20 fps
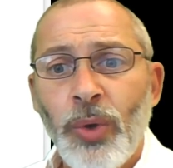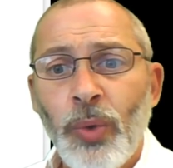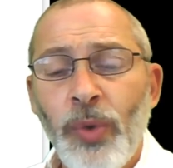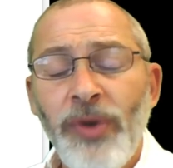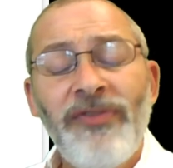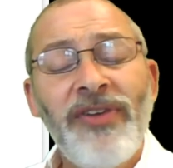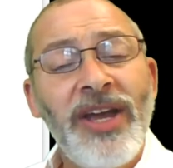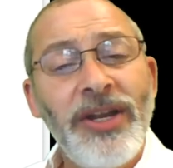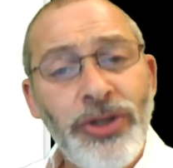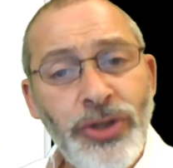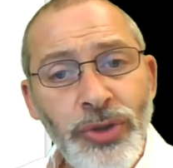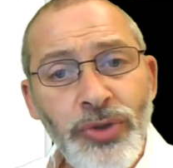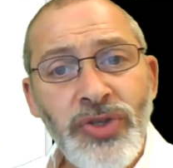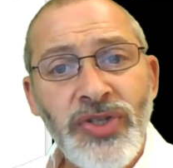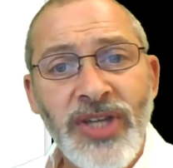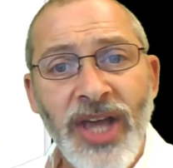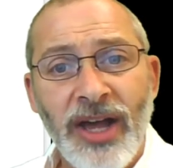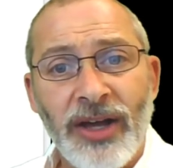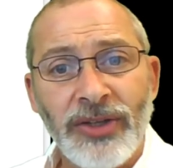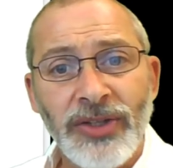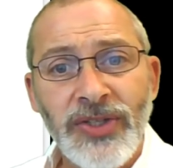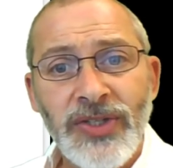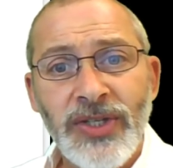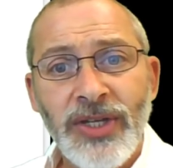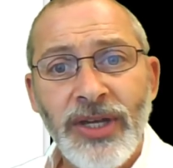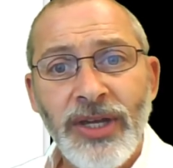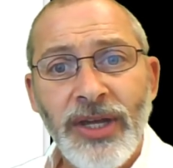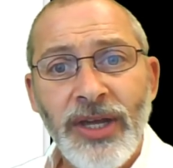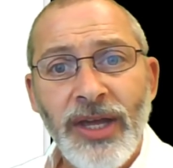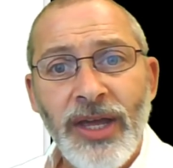We've got two cells.
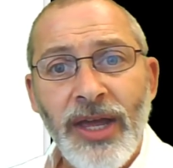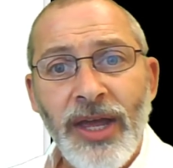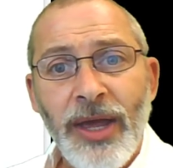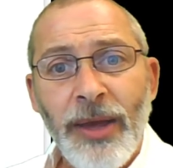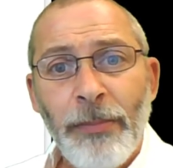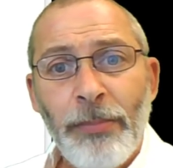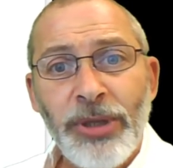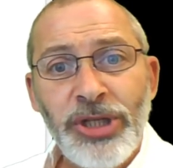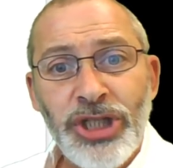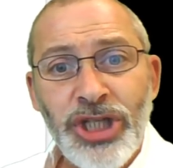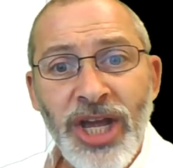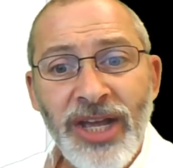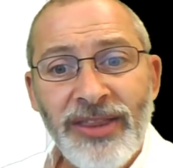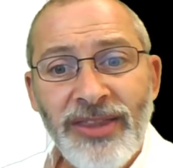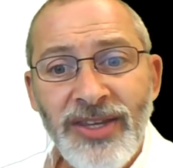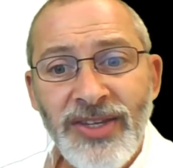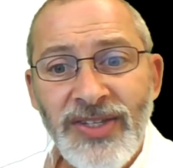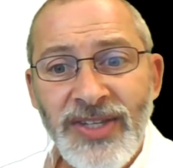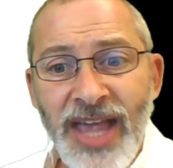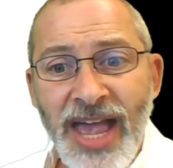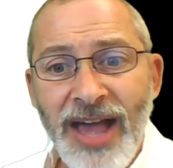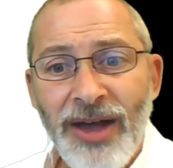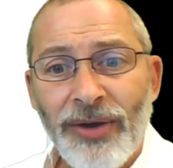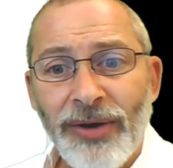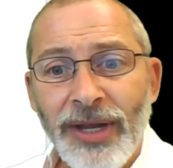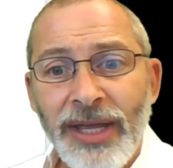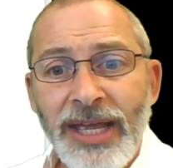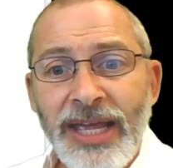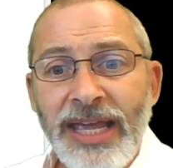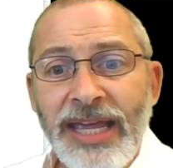But check this out.
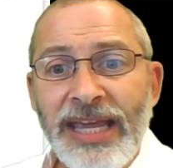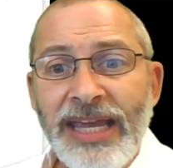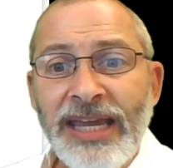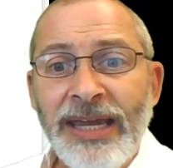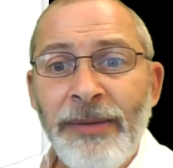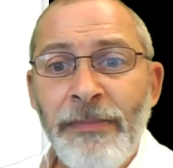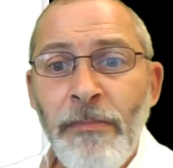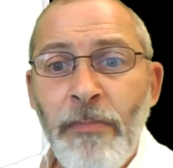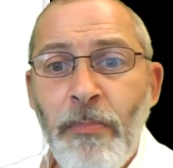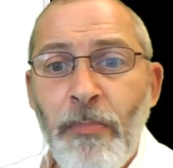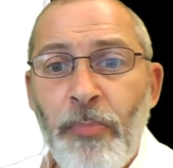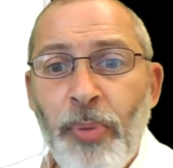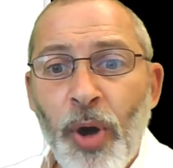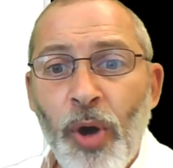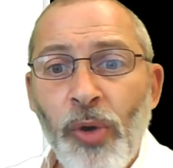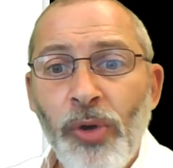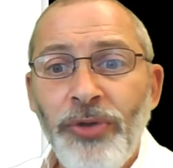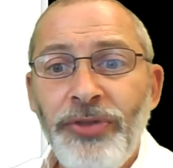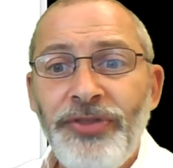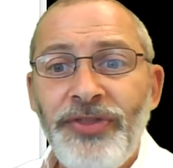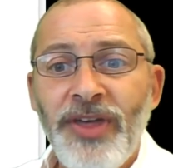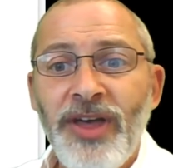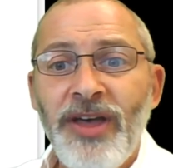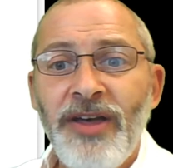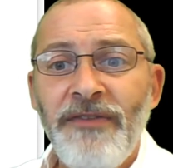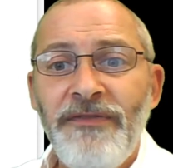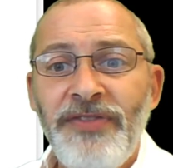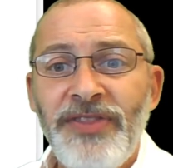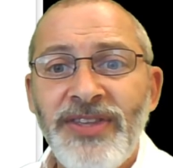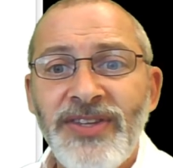In both
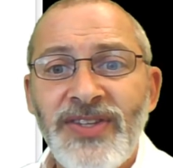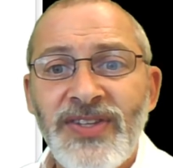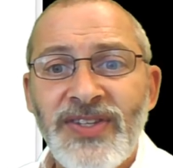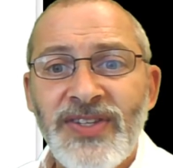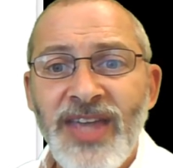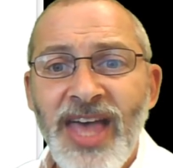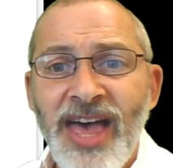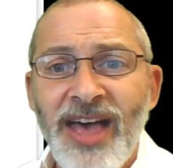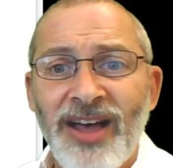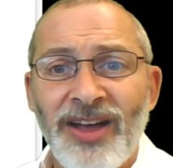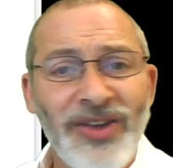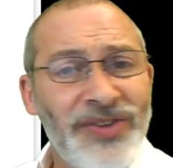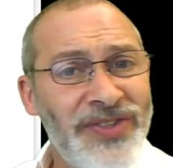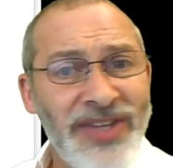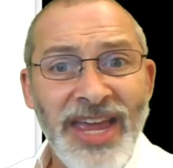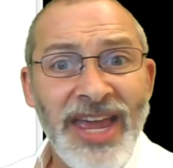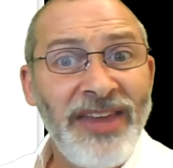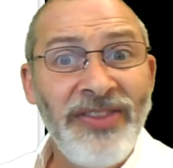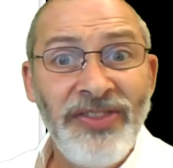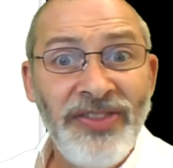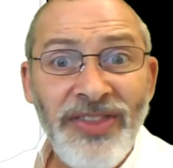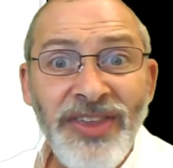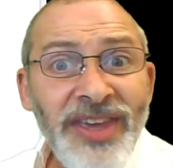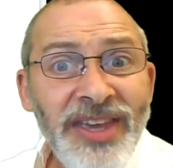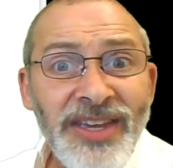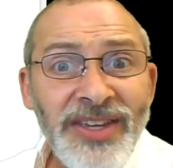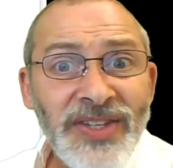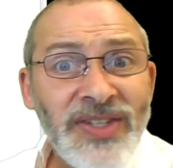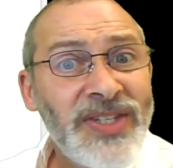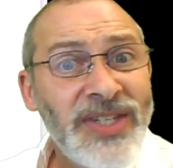of the cells, and
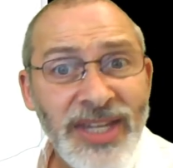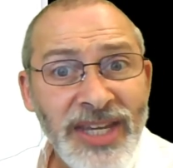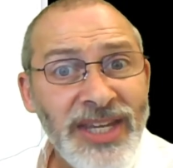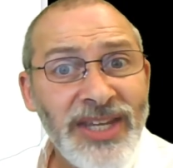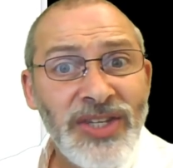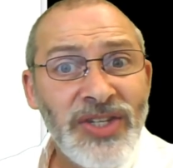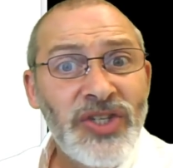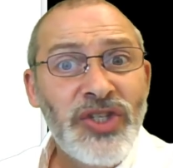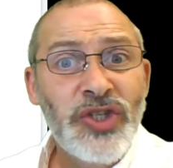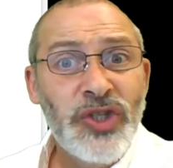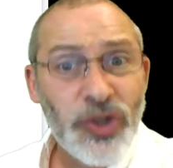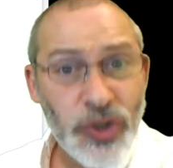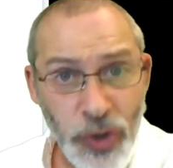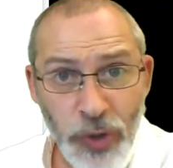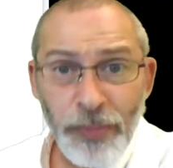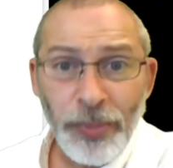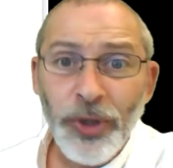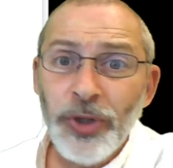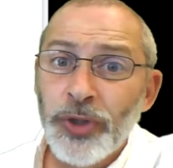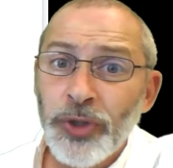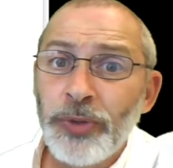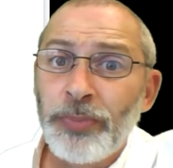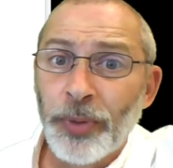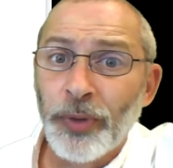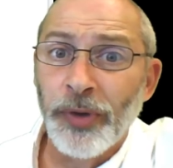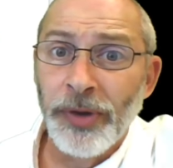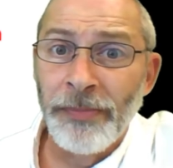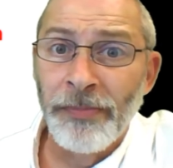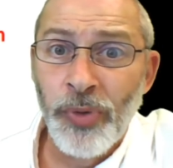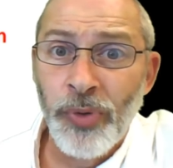this is super
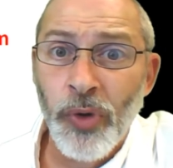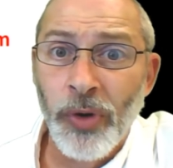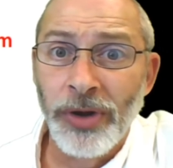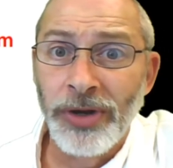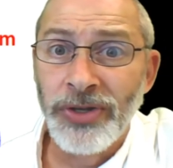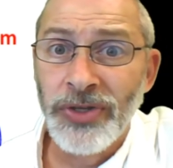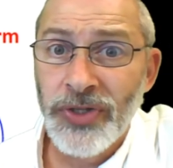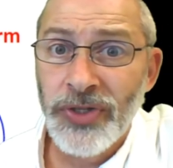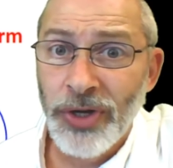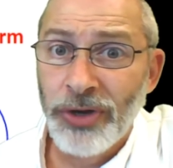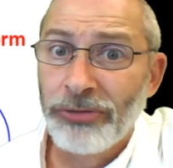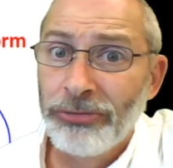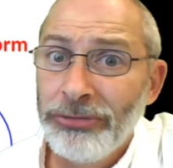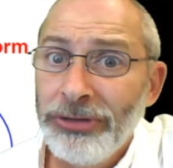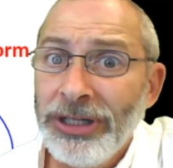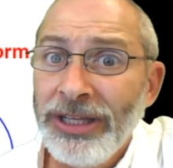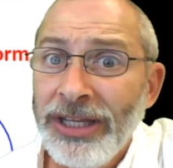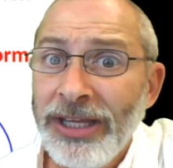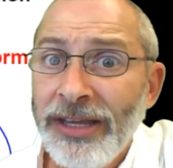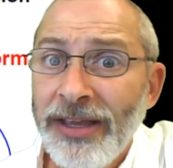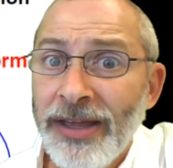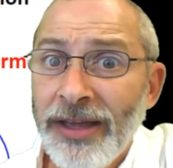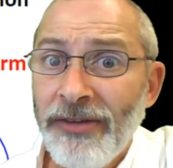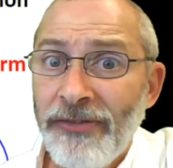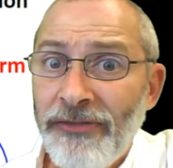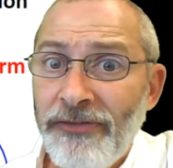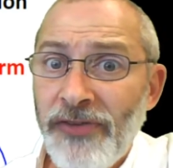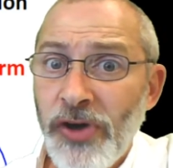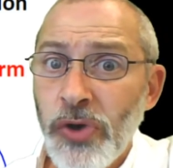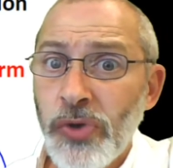duper important, so really
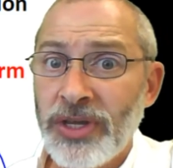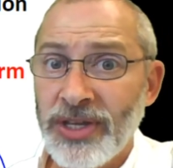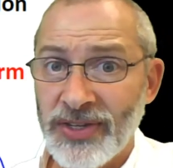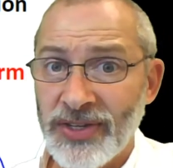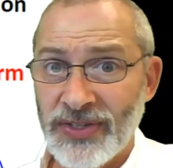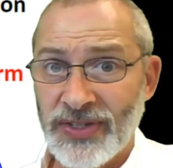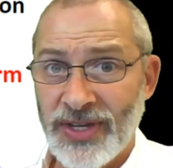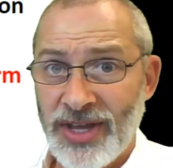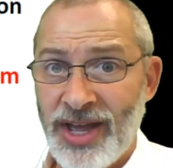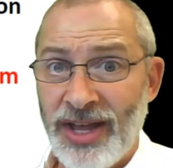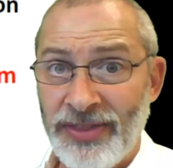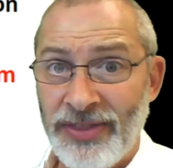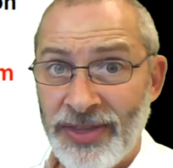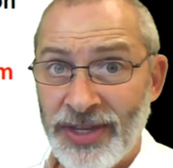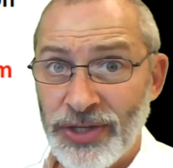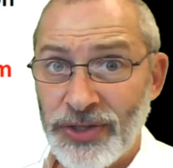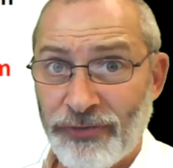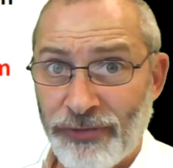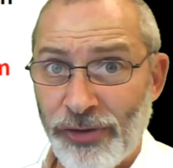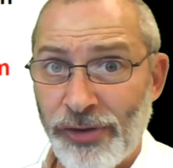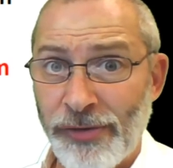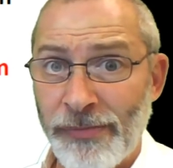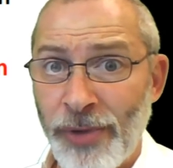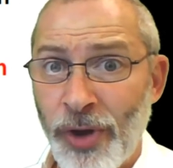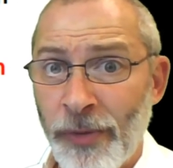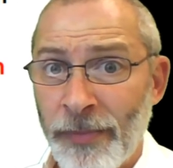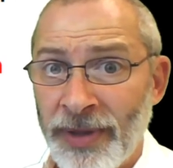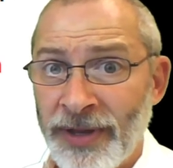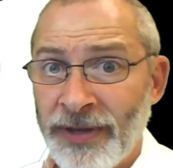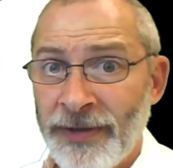focus on this for a
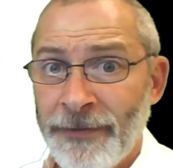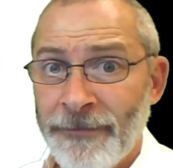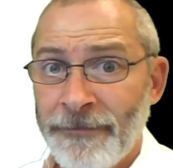moment.